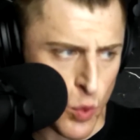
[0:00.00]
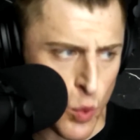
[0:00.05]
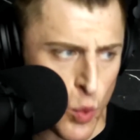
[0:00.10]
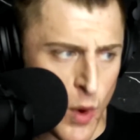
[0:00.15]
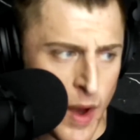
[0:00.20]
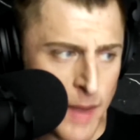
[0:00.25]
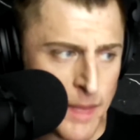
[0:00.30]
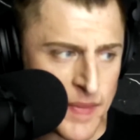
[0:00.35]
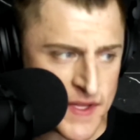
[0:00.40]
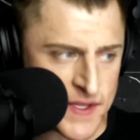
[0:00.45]

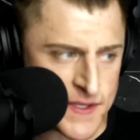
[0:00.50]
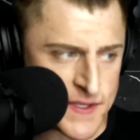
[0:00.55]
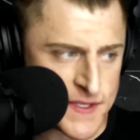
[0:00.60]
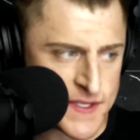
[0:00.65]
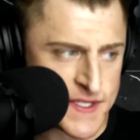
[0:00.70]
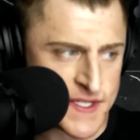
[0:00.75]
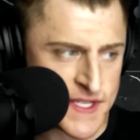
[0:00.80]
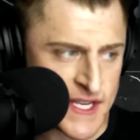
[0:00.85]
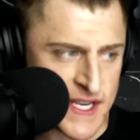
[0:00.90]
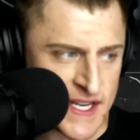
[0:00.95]

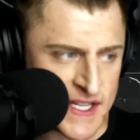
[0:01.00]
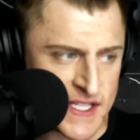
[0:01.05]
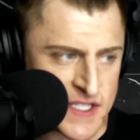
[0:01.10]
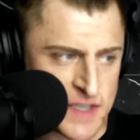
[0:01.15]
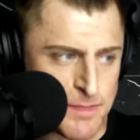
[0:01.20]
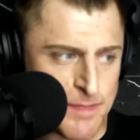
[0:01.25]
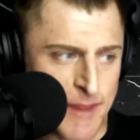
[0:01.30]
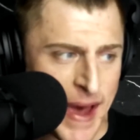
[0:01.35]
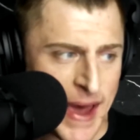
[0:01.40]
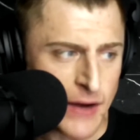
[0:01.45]
weapons in its
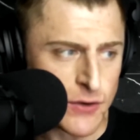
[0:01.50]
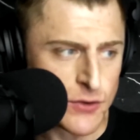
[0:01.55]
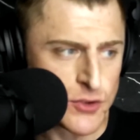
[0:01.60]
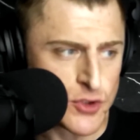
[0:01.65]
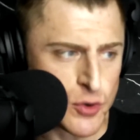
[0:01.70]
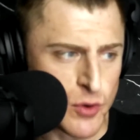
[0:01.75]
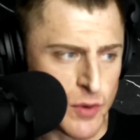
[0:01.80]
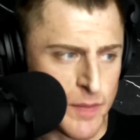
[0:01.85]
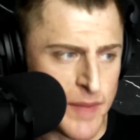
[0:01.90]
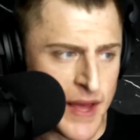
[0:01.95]
battle
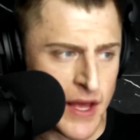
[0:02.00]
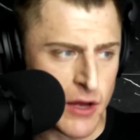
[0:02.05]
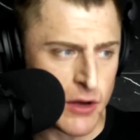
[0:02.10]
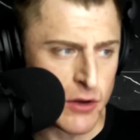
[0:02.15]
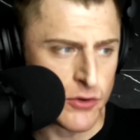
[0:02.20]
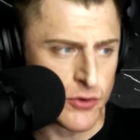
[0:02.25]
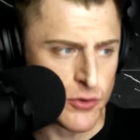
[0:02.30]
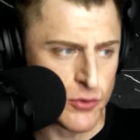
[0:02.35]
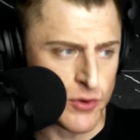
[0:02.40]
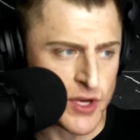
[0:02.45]
to
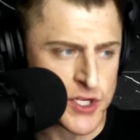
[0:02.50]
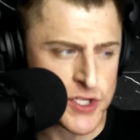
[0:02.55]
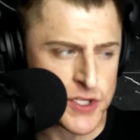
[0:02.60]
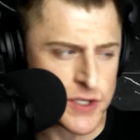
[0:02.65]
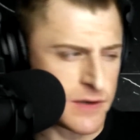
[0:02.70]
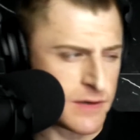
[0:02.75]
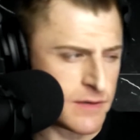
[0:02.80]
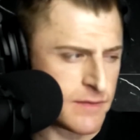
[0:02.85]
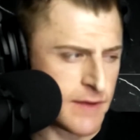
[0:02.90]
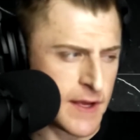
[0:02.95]
repel the
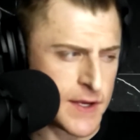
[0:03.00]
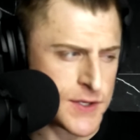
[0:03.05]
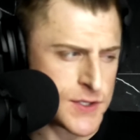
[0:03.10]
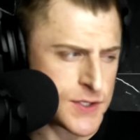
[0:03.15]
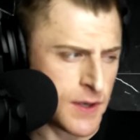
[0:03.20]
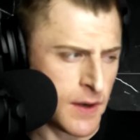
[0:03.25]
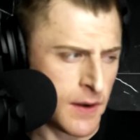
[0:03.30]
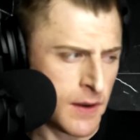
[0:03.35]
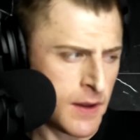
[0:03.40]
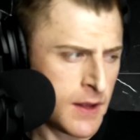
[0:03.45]
Russian
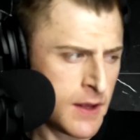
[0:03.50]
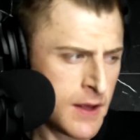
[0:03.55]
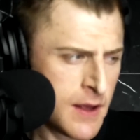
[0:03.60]
invasion